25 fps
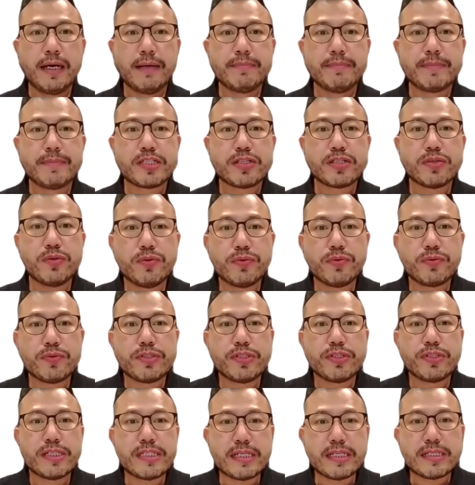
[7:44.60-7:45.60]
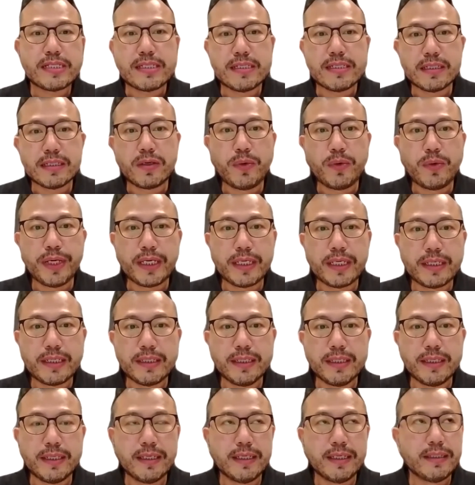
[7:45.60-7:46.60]
So just as a quick
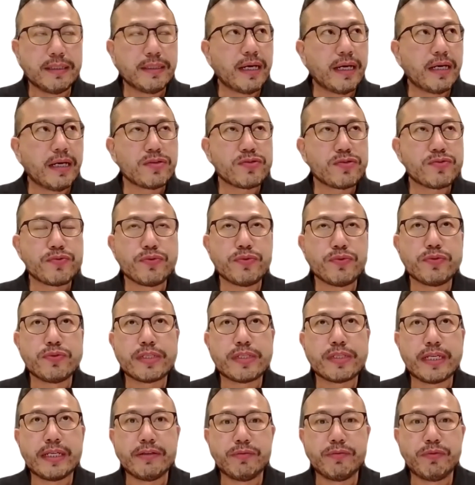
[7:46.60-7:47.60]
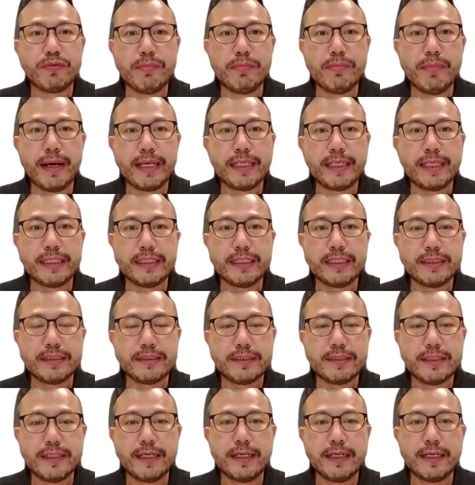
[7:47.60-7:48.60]
house rules and reminder,
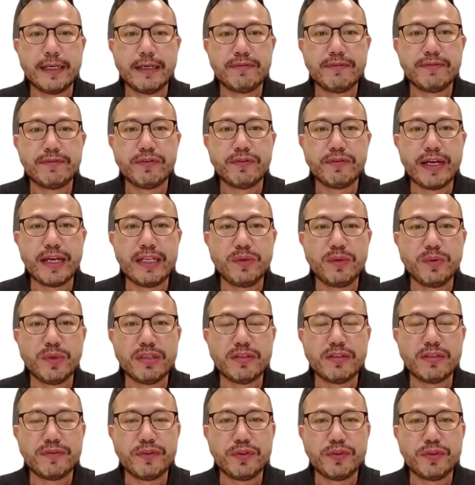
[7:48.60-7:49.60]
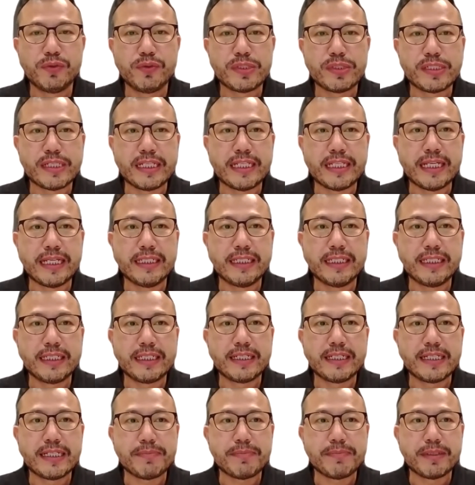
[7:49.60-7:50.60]
for any one of you who's
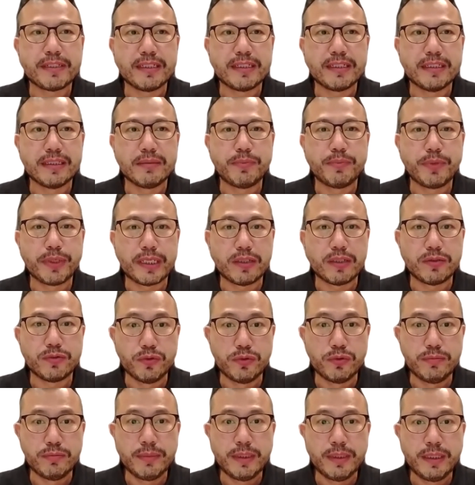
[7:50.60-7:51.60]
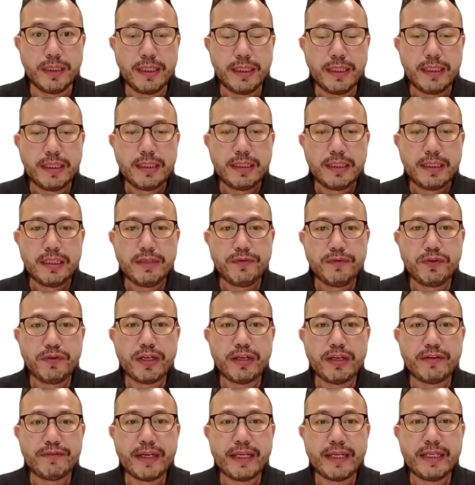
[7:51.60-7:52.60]
attending this particular breakout room, if you
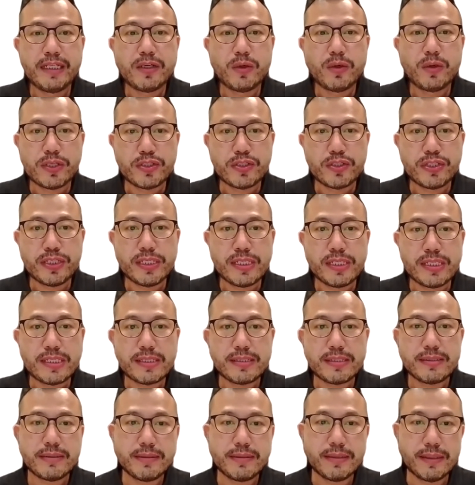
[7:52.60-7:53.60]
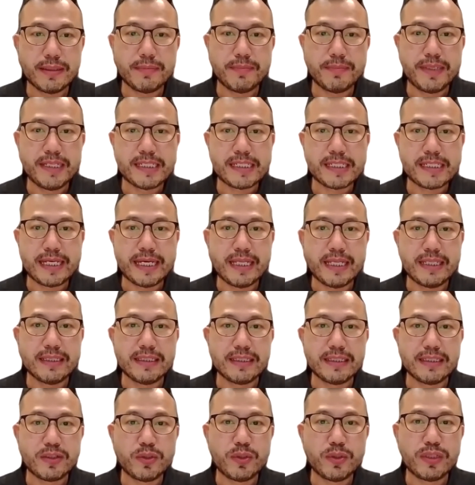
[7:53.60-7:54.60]
have any questions, please scan
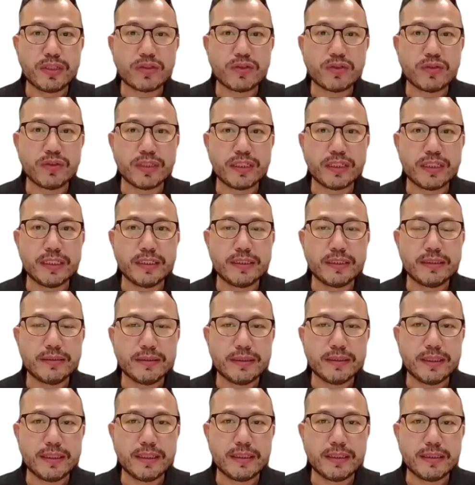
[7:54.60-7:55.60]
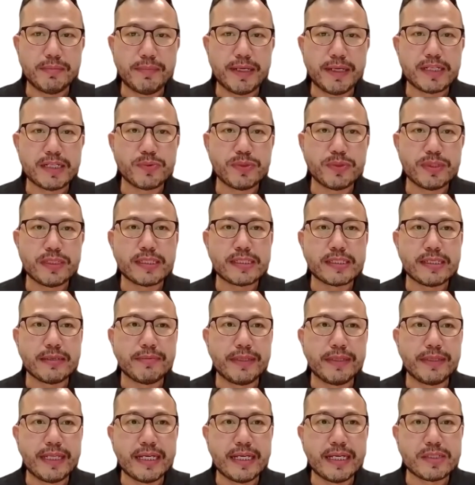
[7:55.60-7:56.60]
the QR code here. The password is
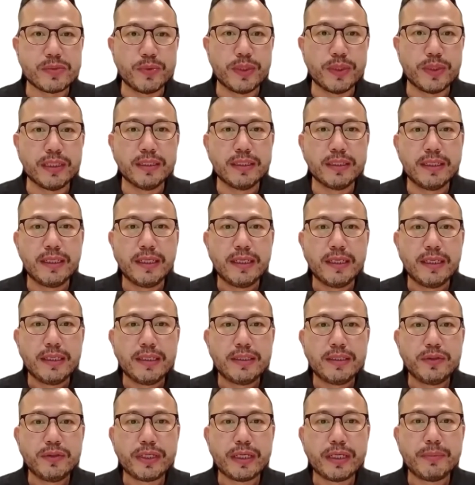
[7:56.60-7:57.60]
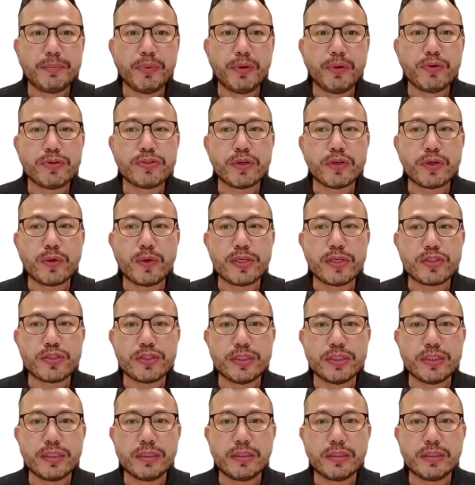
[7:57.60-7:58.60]
up there as well. You can post your
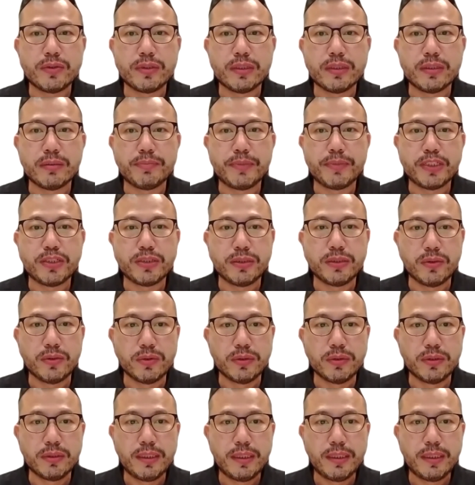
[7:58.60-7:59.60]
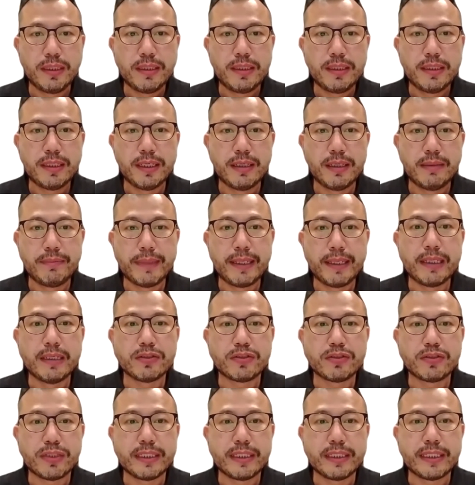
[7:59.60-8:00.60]
question to the pigeonhole, and
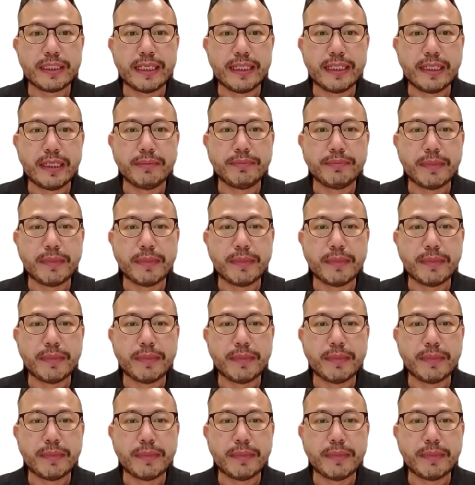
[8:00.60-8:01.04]
I'll try and get them